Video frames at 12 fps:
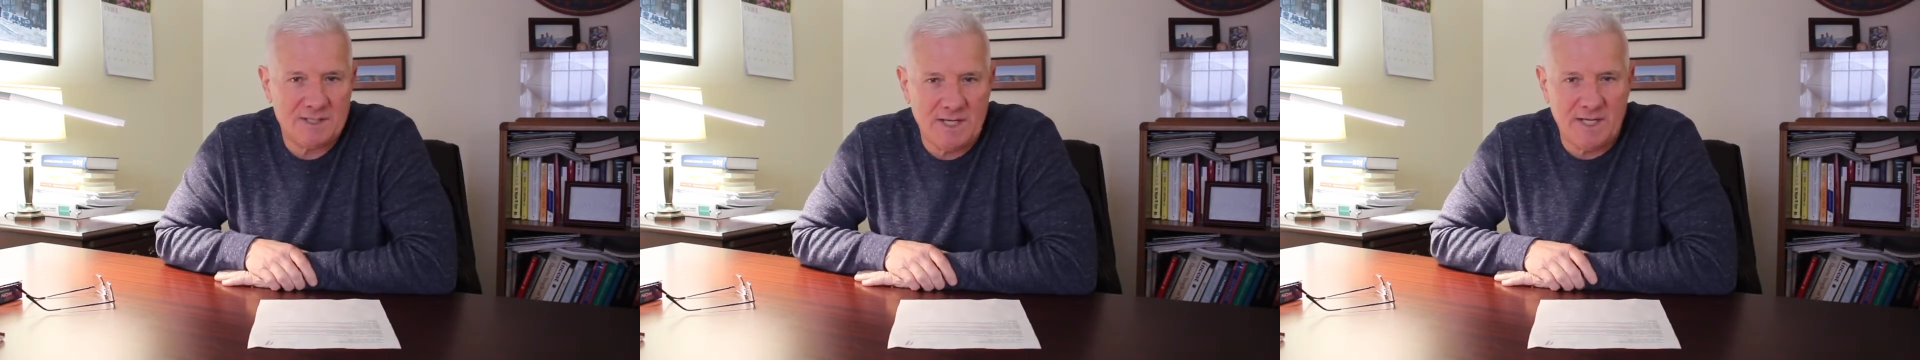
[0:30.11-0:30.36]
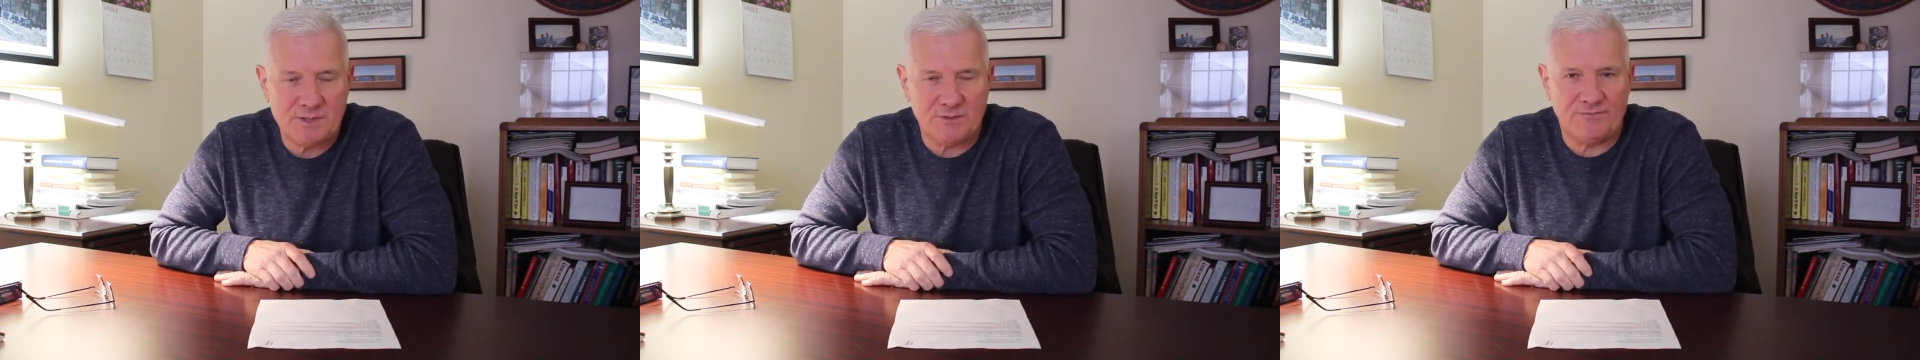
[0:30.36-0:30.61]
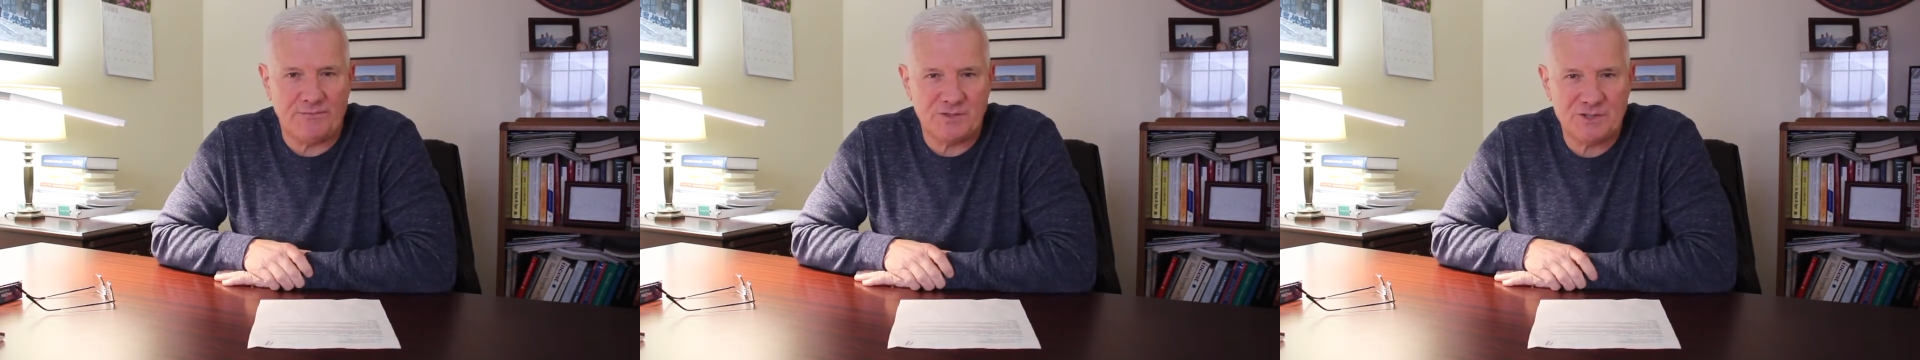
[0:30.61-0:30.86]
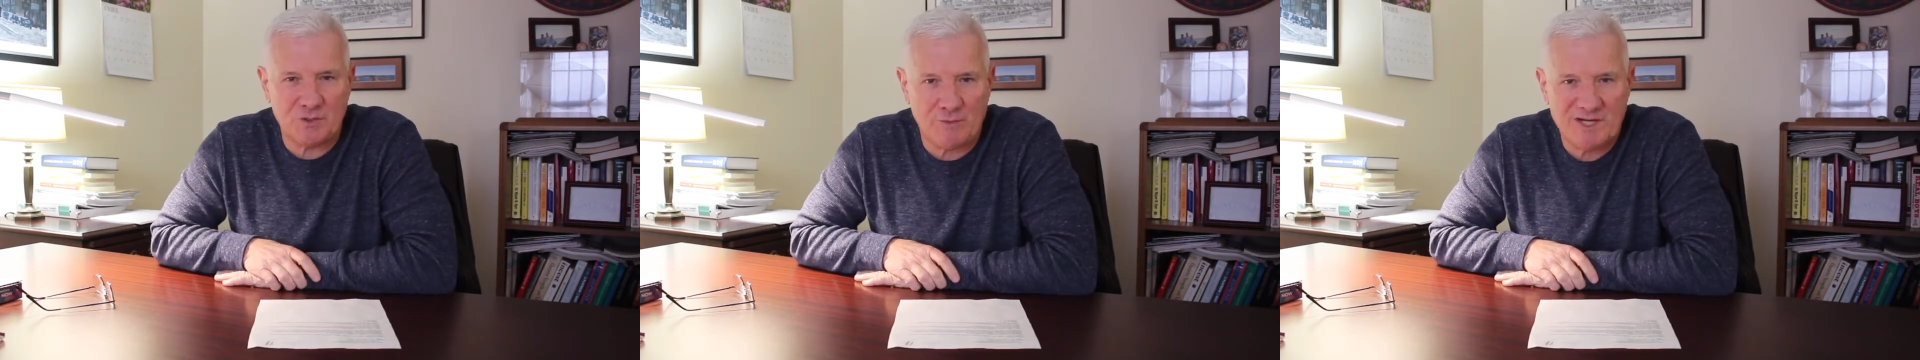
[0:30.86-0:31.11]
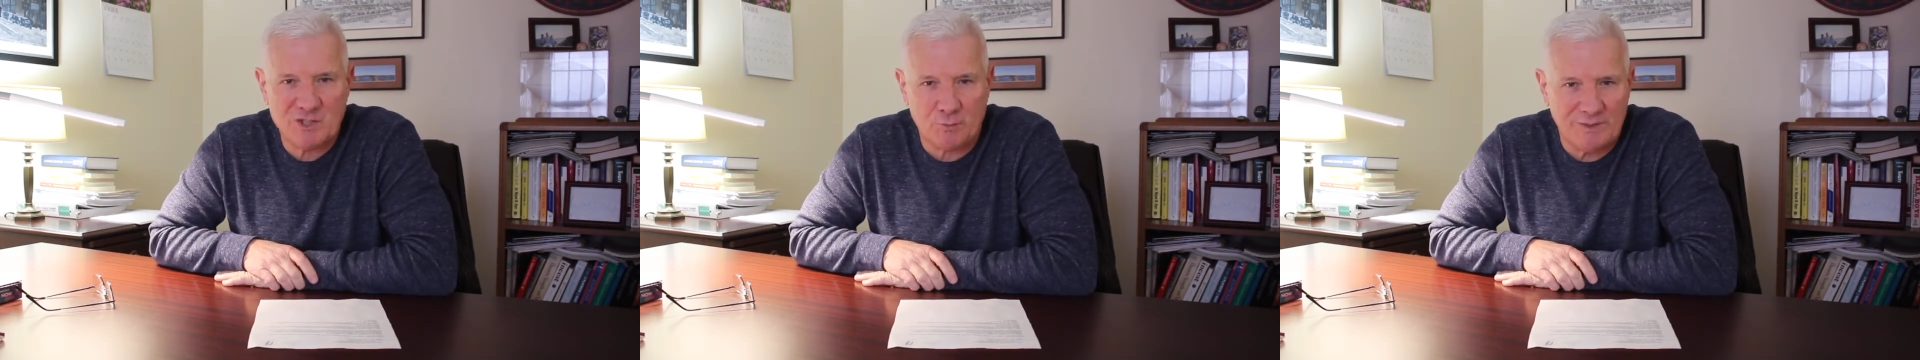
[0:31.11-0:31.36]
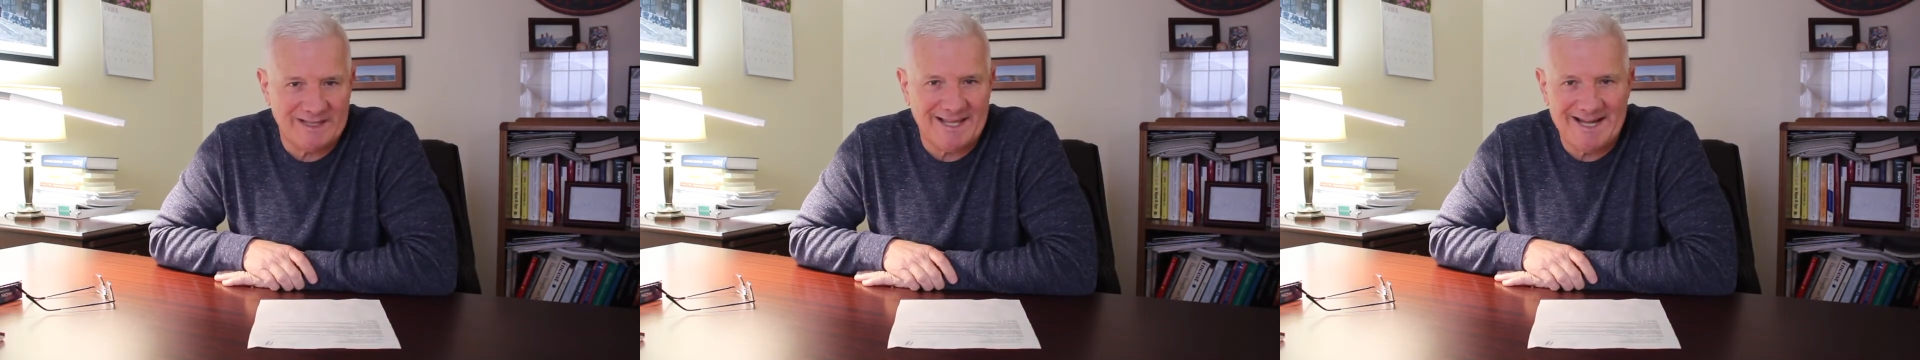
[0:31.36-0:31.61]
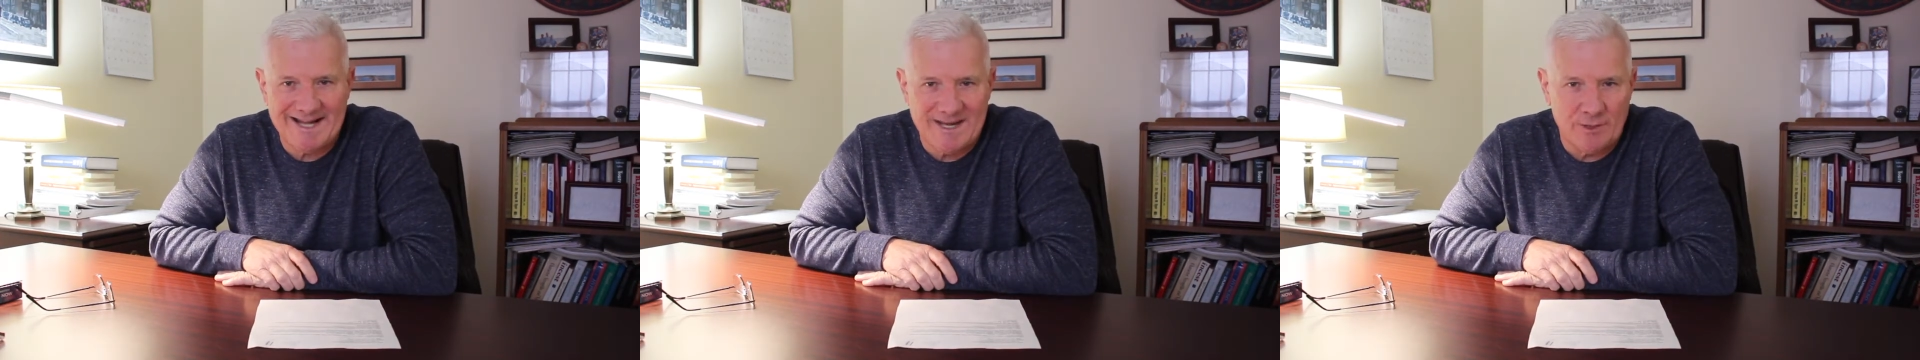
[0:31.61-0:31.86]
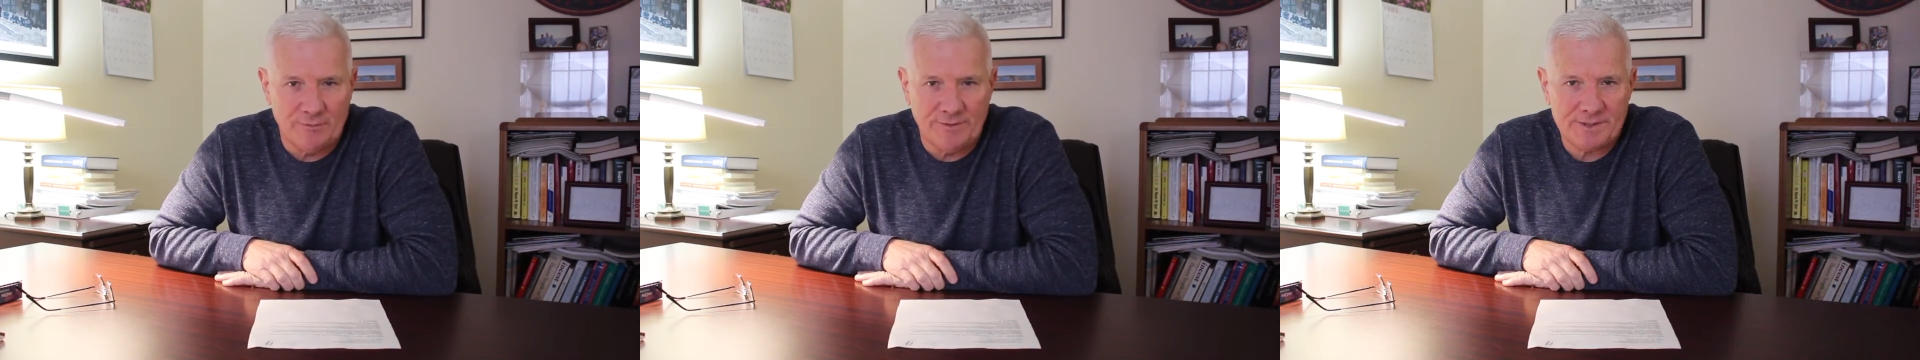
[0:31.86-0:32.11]
States are for stress-related
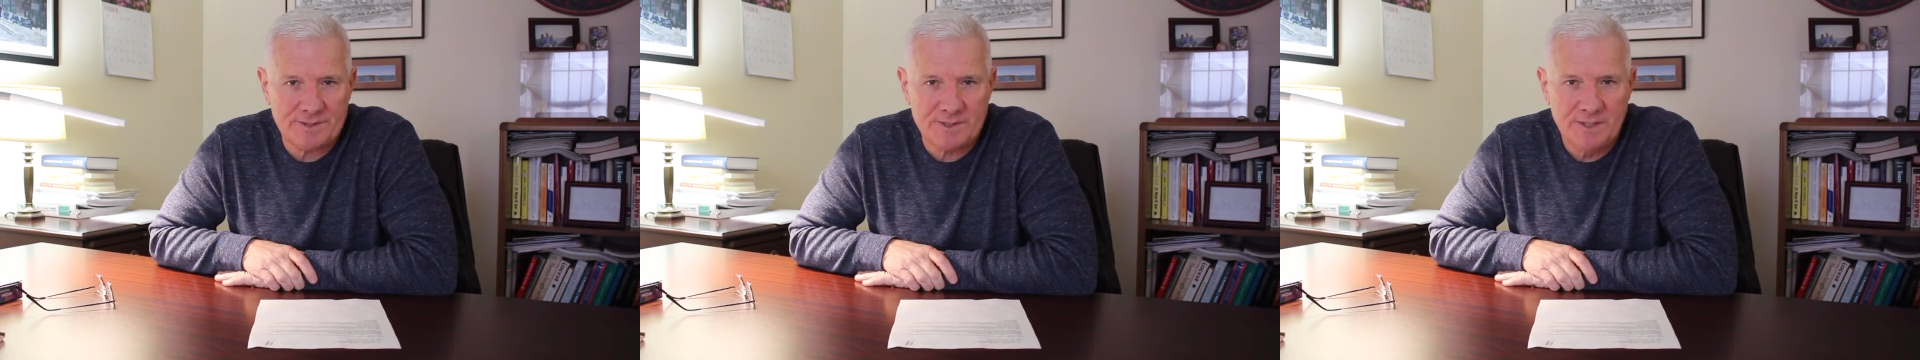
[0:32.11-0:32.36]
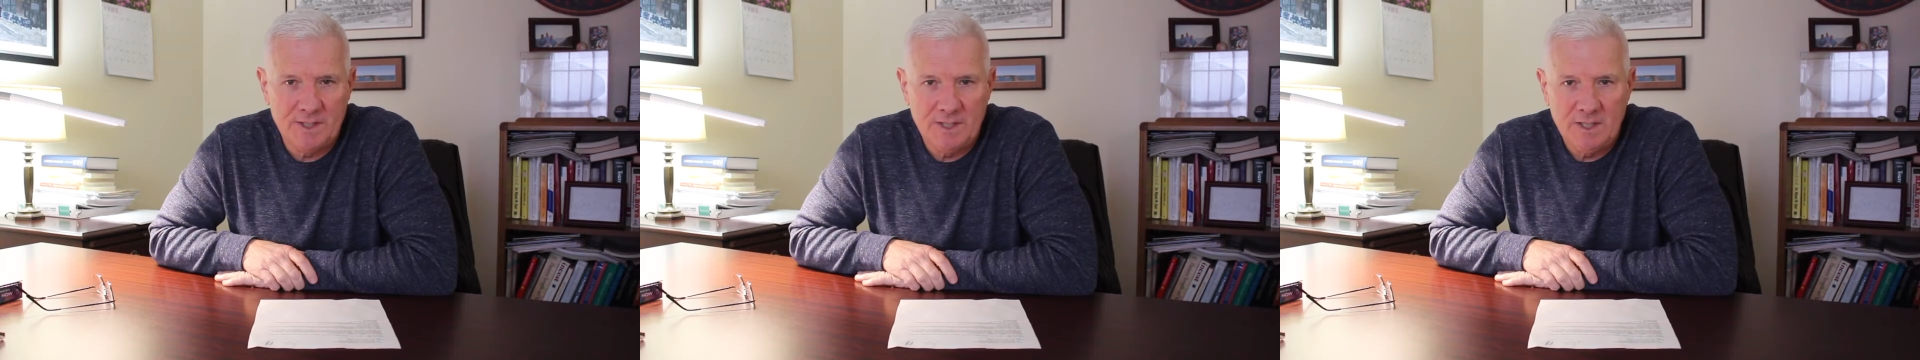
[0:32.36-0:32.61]
illness,